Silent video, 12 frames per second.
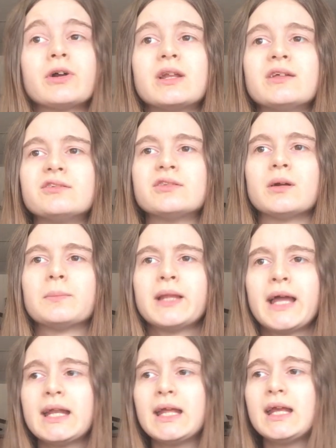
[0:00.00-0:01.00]
it is they're
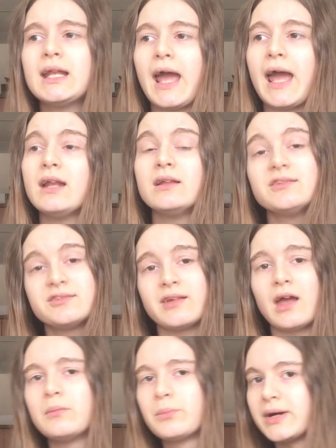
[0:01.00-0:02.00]
planning and
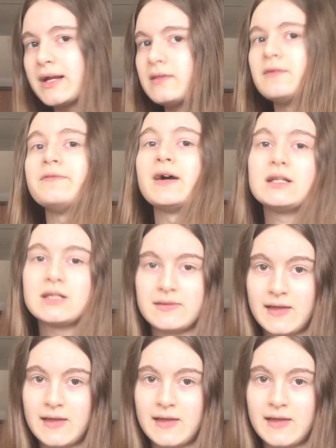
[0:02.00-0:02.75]
instead bring the fight to